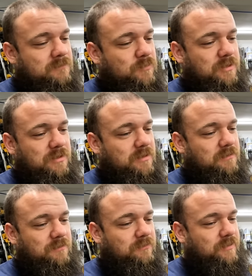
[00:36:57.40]
with the
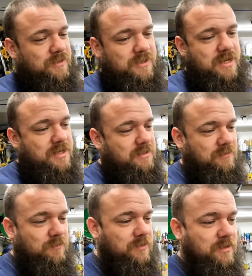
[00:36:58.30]
fish eyes
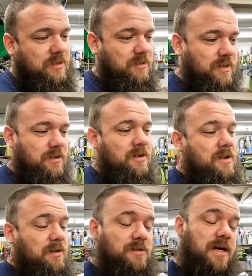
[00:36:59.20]
and whatnot. I
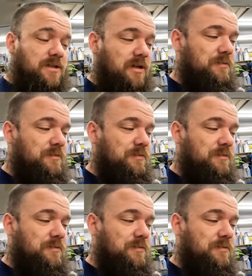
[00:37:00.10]
was actually